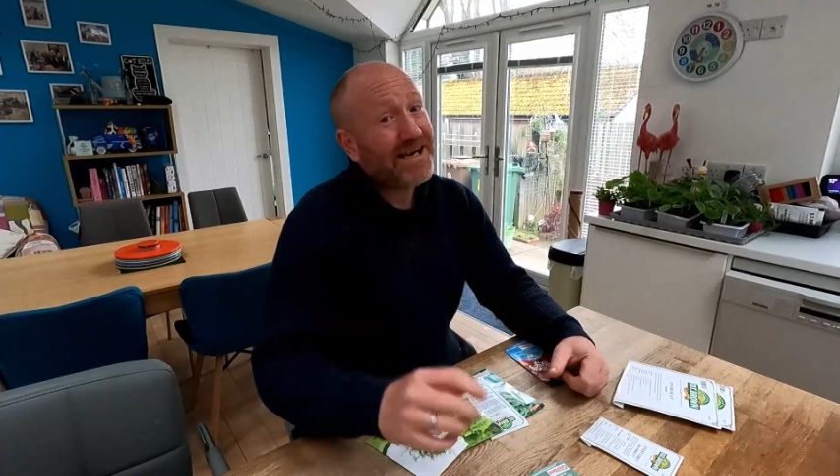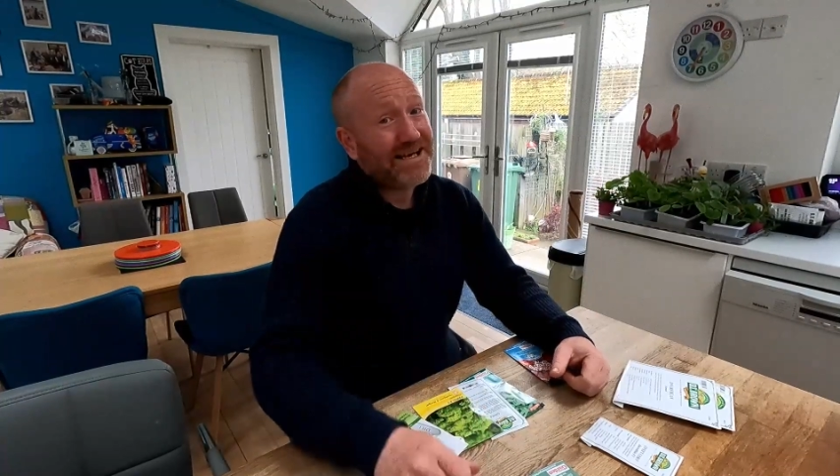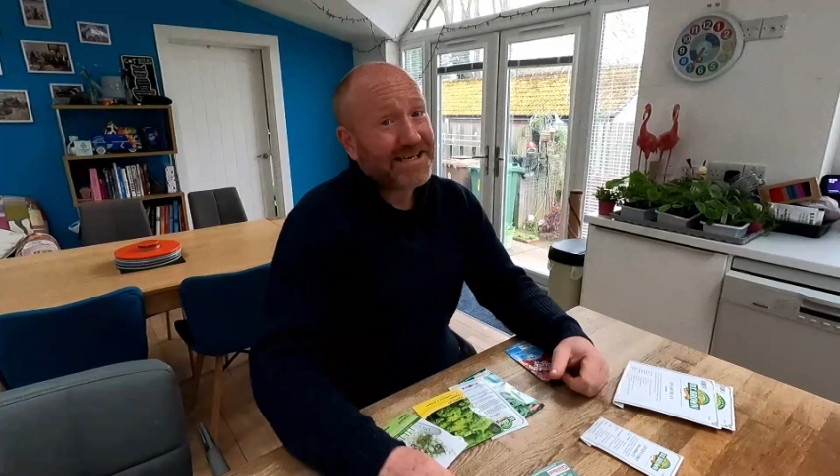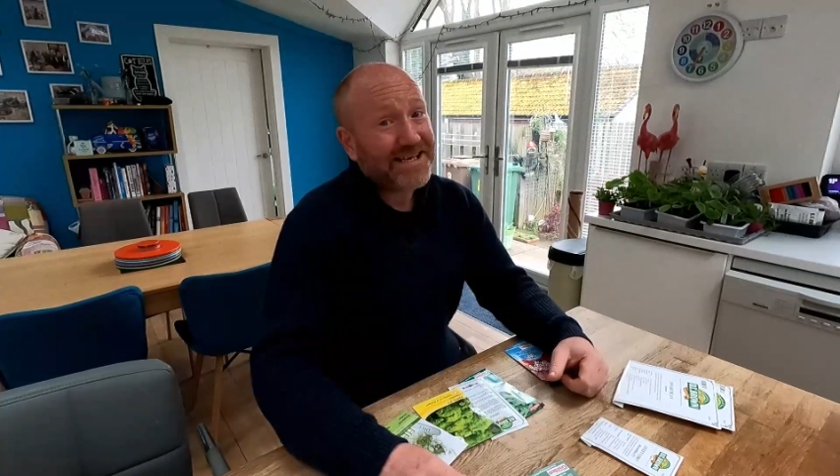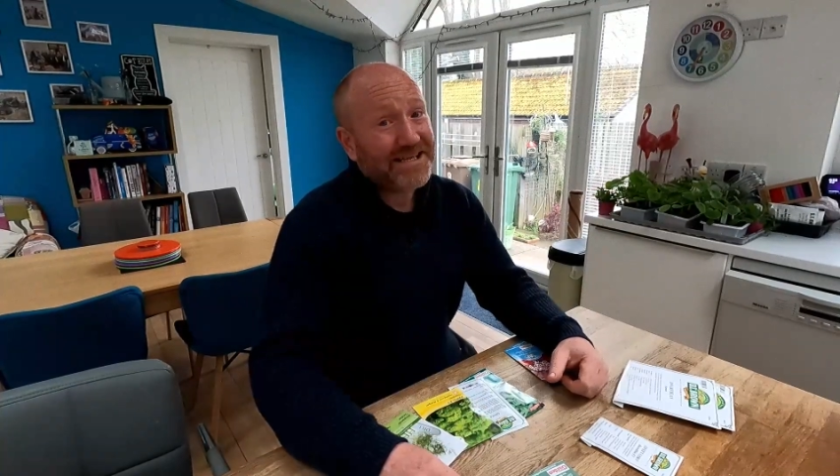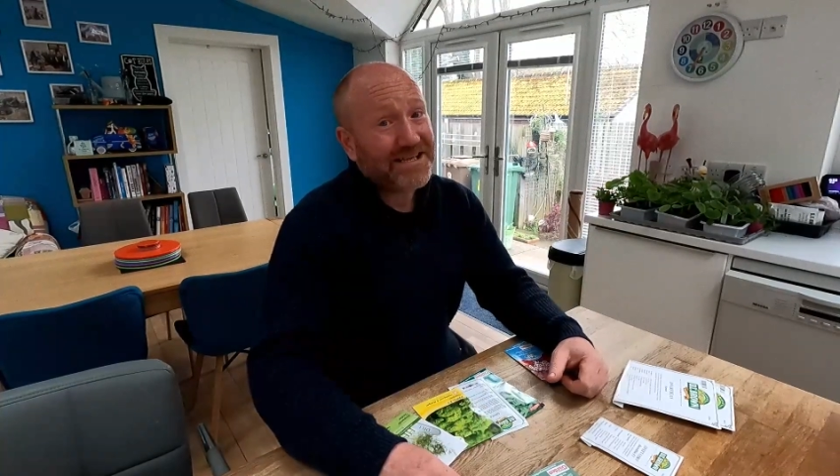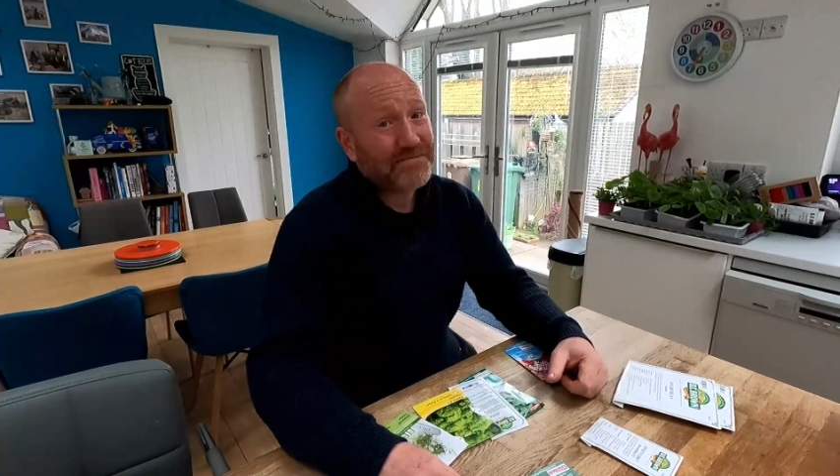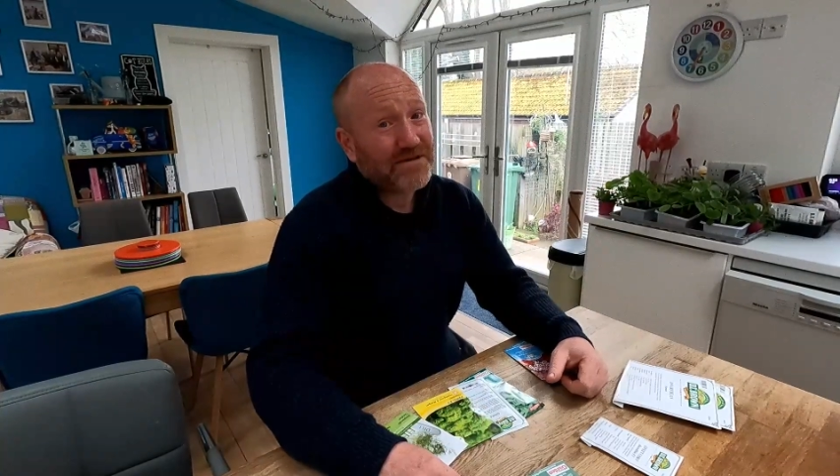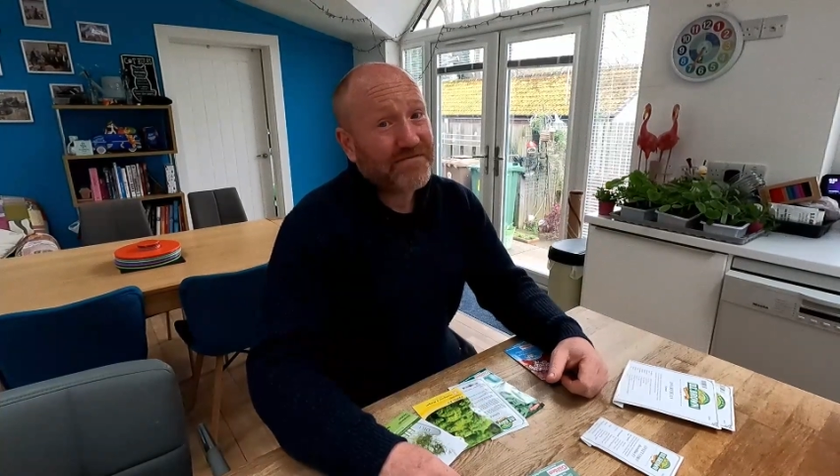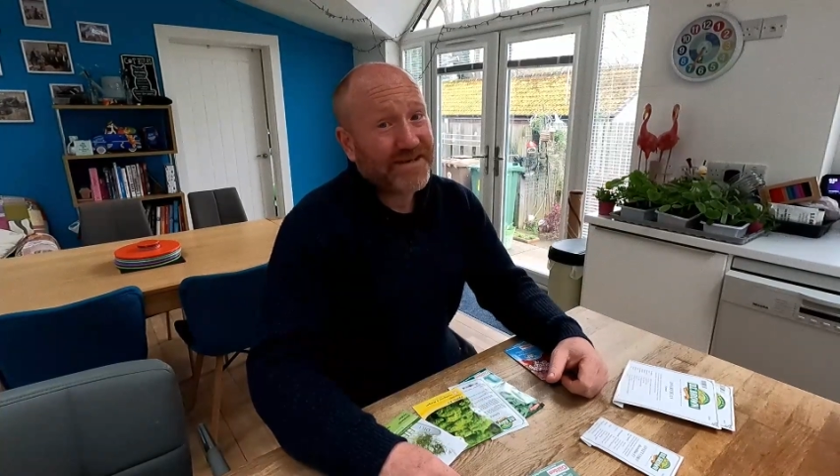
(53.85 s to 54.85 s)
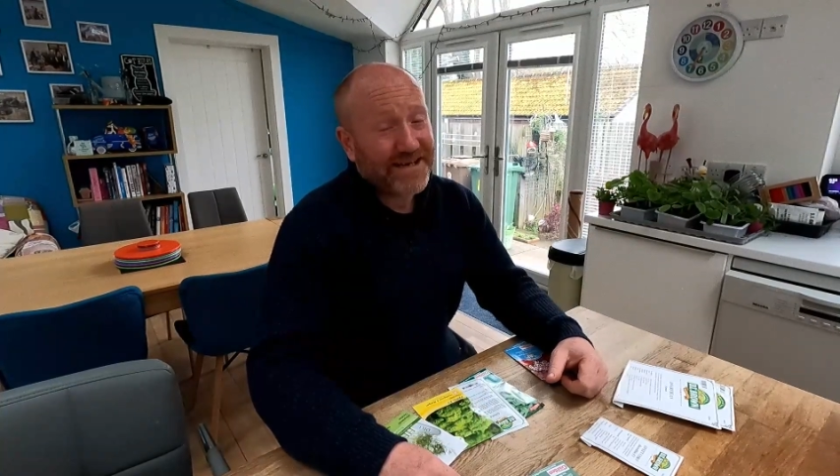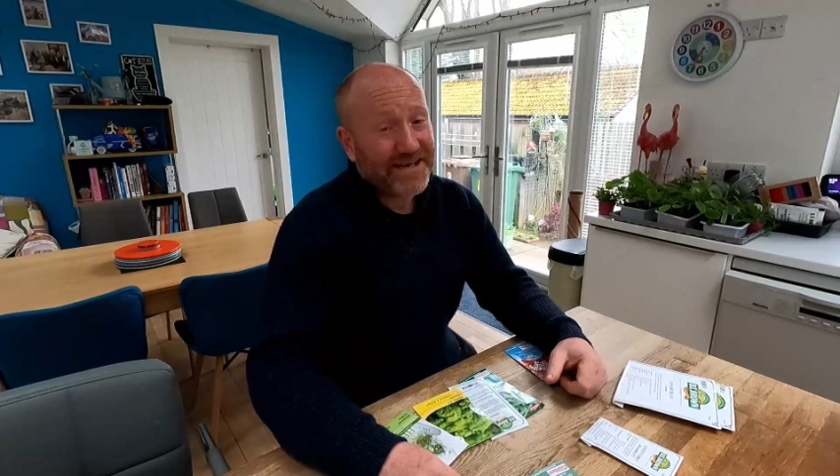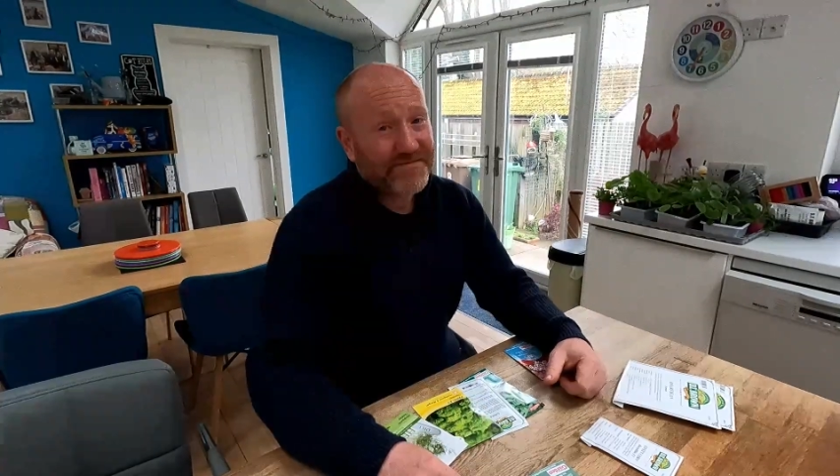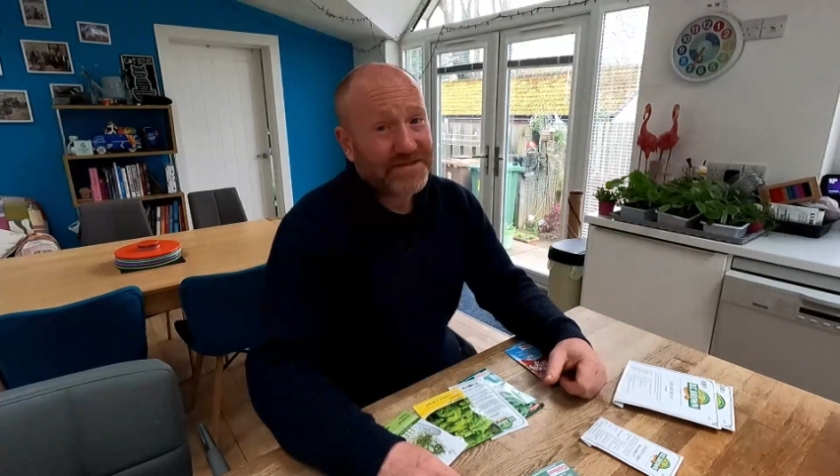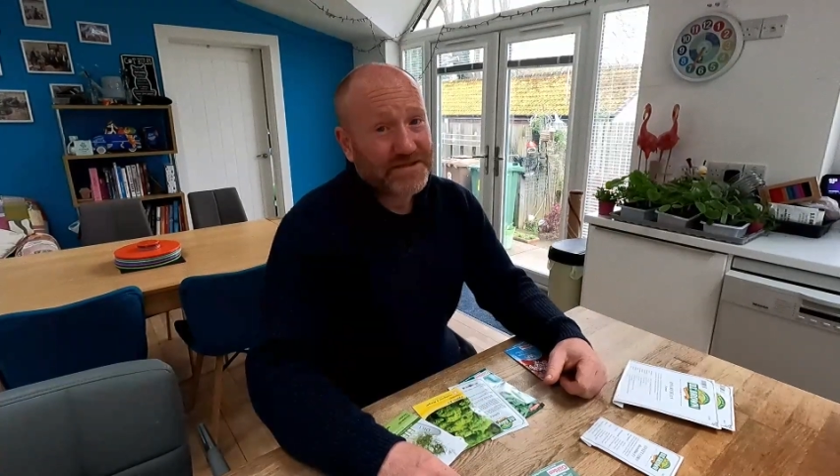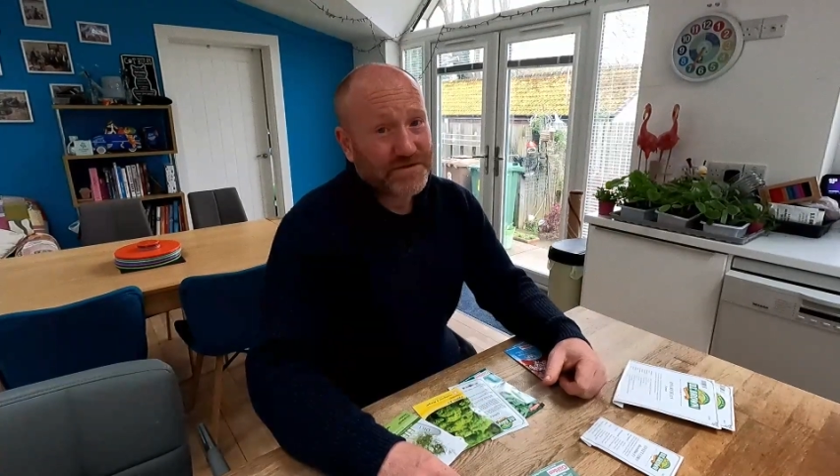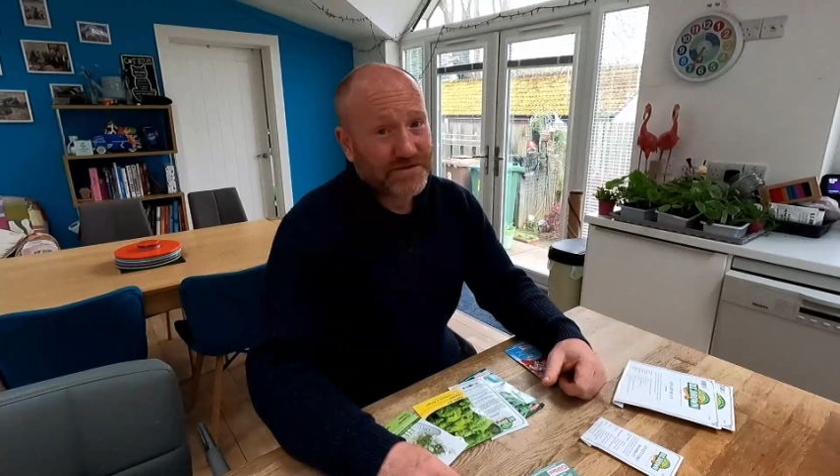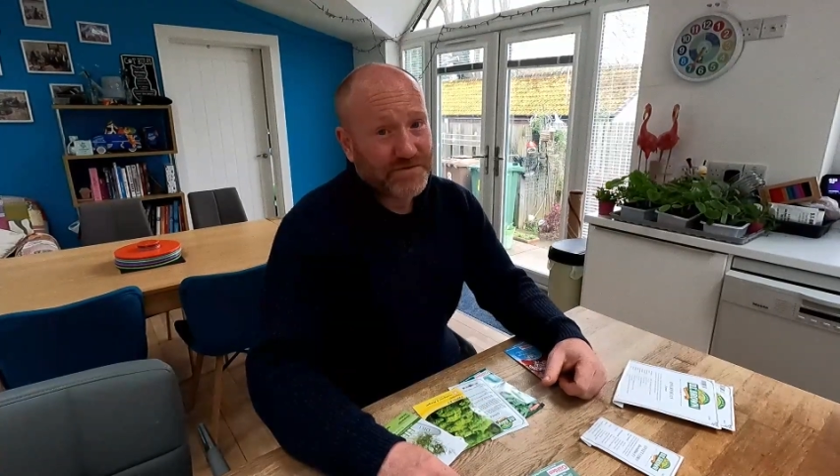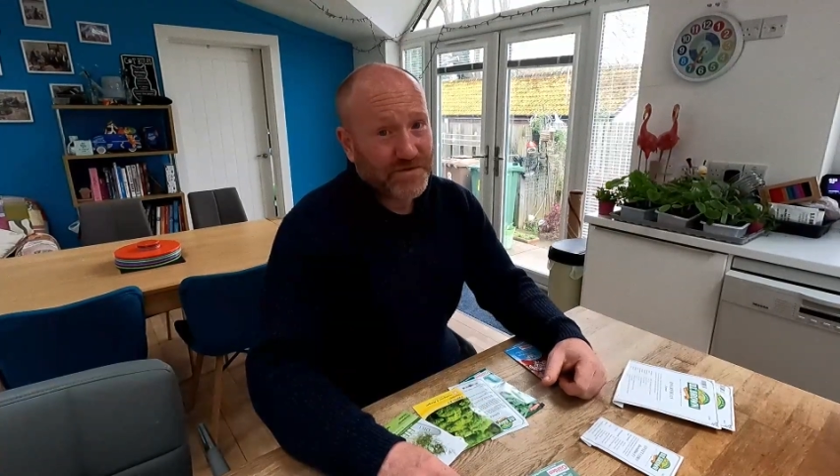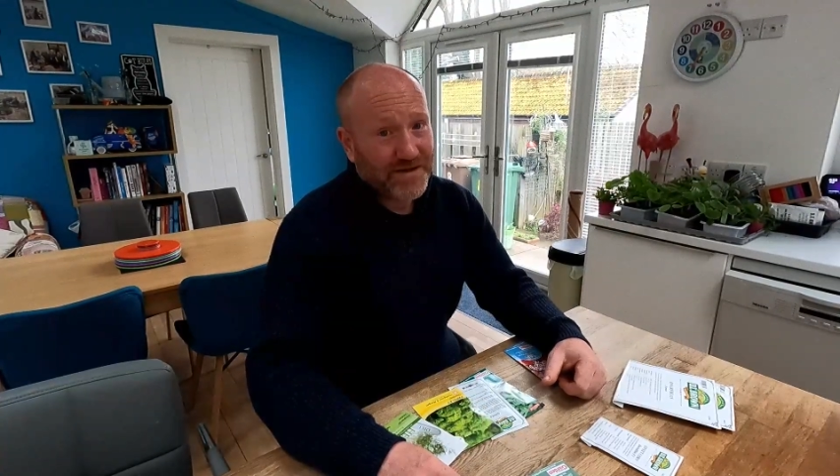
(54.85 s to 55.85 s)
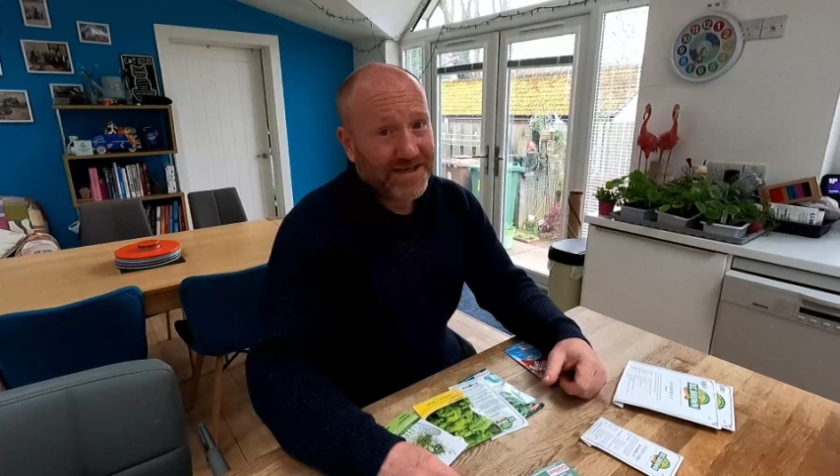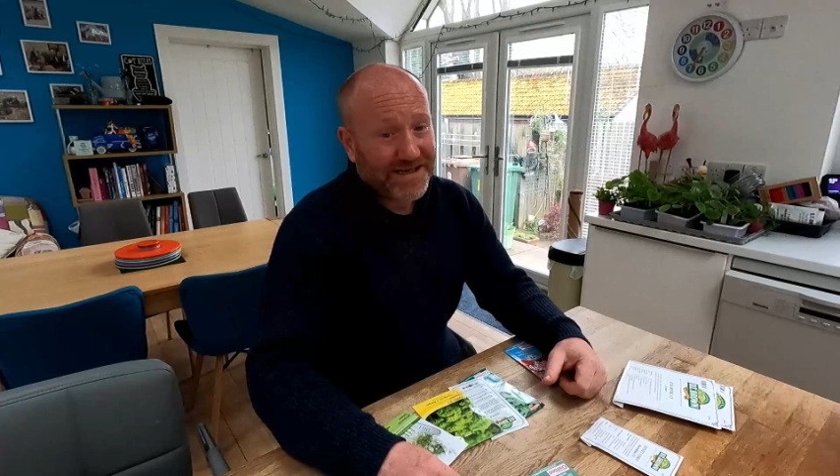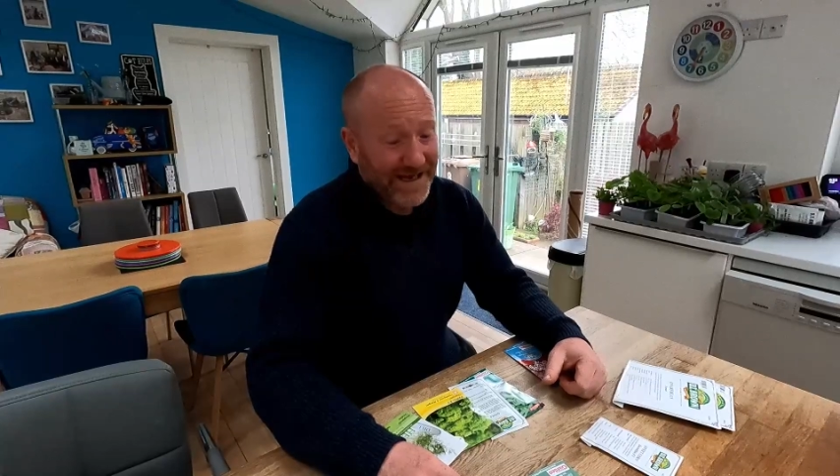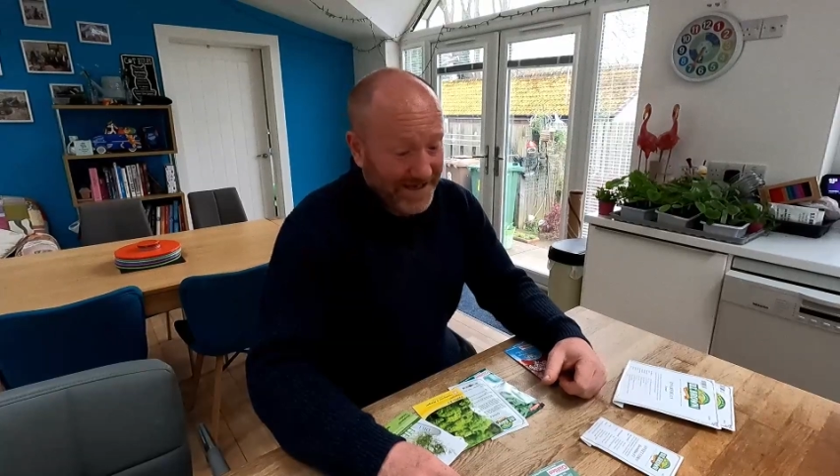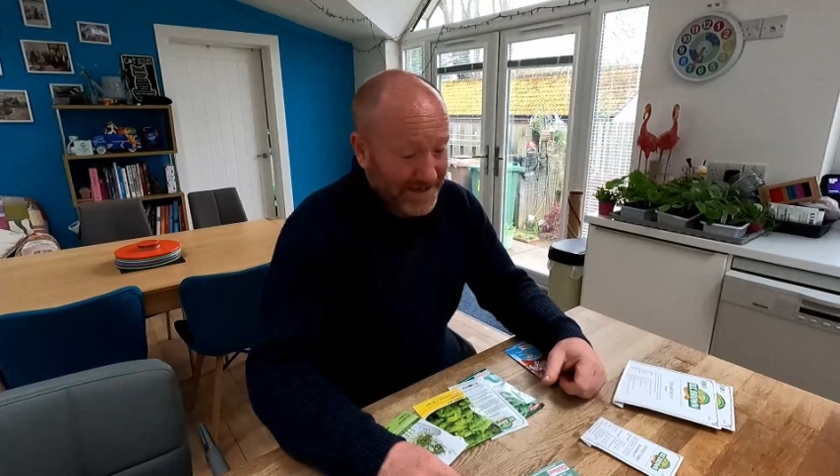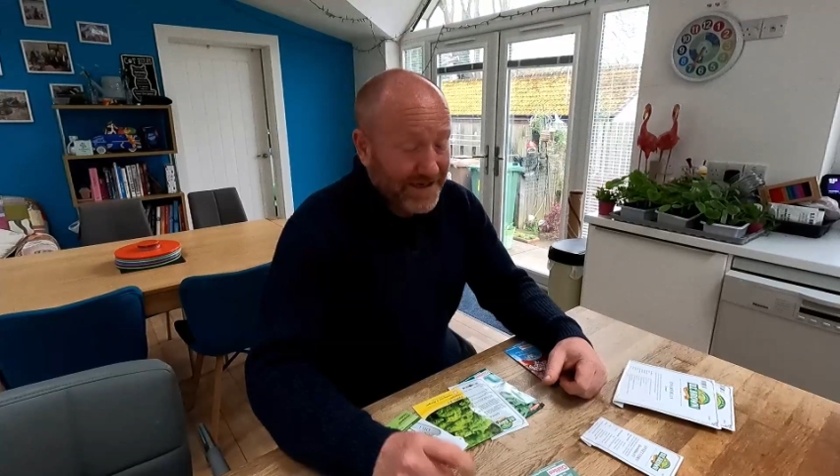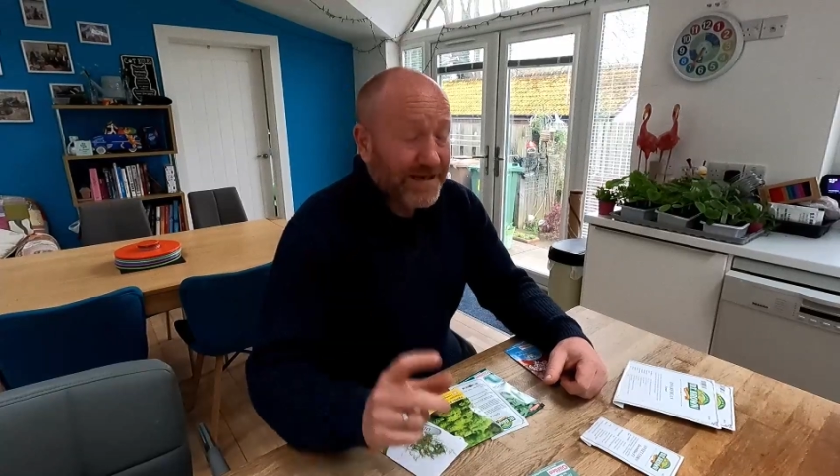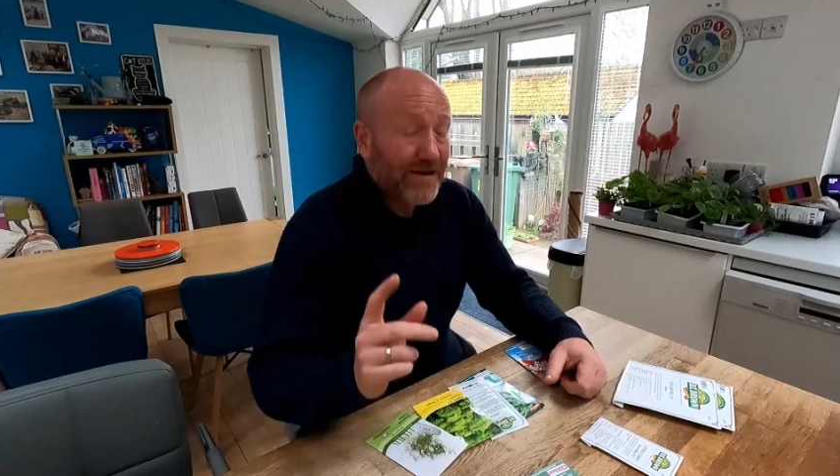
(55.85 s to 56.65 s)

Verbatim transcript: and kill them off and have to sow them all again.